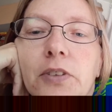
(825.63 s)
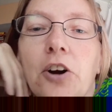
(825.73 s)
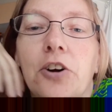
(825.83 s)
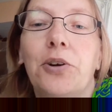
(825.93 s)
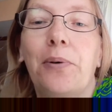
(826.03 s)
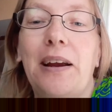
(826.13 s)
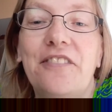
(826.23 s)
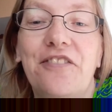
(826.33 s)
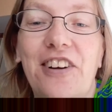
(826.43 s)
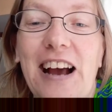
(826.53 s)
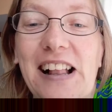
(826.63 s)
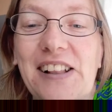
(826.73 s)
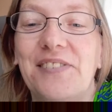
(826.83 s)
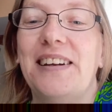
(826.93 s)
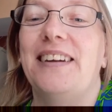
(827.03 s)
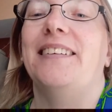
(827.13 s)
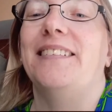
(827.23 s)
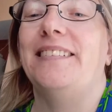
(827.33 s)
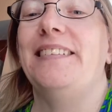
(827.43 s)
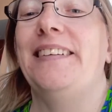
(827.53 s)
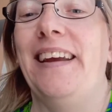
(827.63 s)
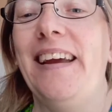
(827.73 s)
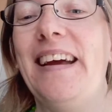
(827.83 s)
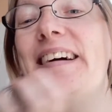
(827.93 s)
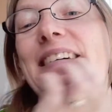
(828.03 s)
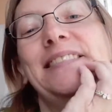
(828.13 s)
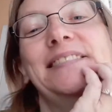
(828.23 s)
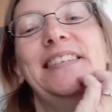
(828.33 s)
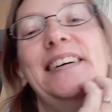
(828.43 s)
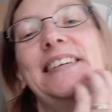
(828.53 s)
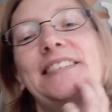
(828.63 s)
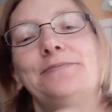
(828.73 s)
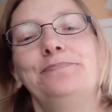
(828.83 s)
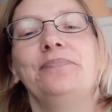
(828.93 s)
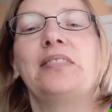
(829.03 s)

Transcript: Oh, you're waiting for Halloween? Yeah. I